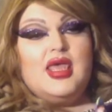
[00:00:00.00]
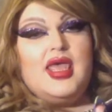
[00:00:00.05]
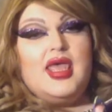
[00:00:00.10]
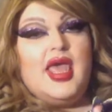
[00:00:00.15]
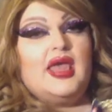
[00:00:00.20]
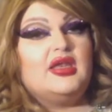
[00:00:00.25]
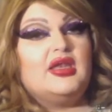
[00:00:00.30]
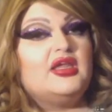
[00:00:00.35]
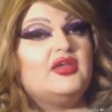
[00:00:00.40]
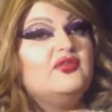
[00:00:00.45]

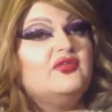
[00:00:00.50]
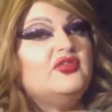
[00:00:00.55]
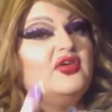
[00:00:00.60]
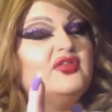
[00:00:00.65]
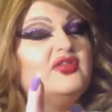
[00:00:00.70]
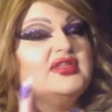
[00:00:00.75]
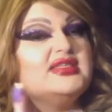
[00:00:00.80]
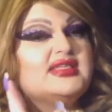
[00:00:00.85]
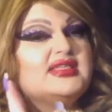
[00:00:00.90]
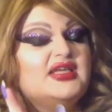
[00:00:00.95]
And even though
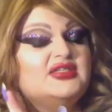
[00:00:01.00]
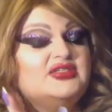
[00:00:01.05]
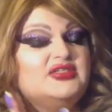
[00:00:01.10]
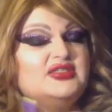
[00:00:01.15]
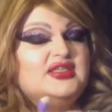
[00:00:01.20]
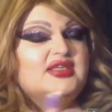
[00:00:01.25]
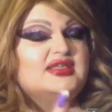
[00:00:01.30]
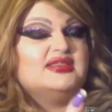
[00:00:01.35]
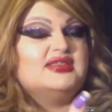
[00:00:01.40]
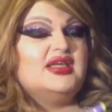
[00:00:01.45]
the sketch
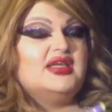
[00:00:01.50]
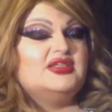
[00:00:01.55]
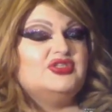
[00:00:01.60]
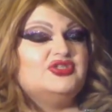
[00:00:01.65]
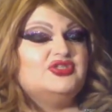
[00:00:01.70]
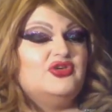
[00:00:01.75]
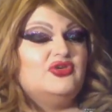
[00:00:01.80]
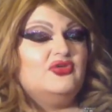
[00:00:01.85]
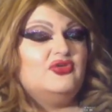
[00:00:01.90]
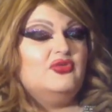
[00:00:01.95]
does not
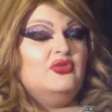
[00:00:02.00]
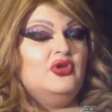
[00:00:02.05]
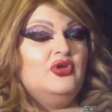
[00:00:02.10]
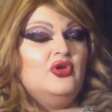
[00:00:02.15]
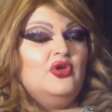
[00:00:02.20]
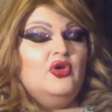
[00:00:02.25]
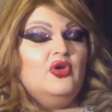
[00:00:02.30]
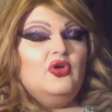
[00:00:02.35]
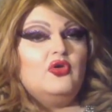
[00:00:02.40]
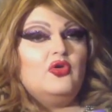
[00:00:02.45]
show
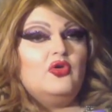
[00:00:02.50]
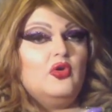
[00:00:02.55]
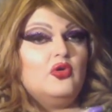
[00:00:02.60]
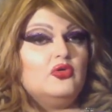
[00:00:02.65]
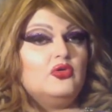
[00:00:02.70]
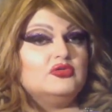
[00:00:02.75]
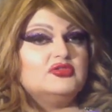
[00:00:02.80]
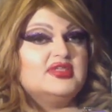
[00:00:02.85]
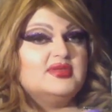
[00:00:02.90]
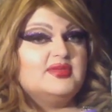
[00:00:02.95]

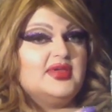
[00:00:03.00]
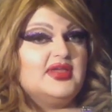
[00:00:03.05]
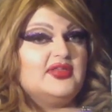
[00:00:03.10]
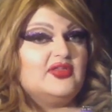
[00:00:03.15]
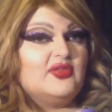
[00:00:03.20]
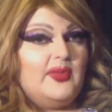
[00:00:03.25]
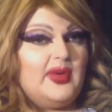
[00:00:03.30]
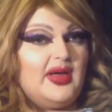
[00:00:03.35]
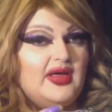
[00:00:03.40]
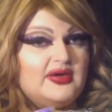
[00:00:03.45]
gold to be at the
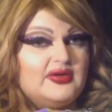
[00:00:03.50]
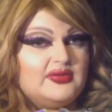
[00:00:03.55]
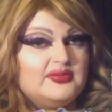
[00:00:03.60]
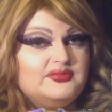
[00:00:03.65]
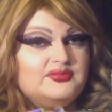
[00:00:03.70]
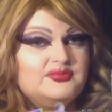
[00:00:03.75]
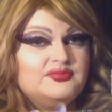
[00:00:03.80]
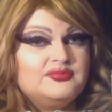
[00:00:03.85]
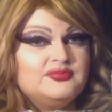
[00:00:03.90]
bottom,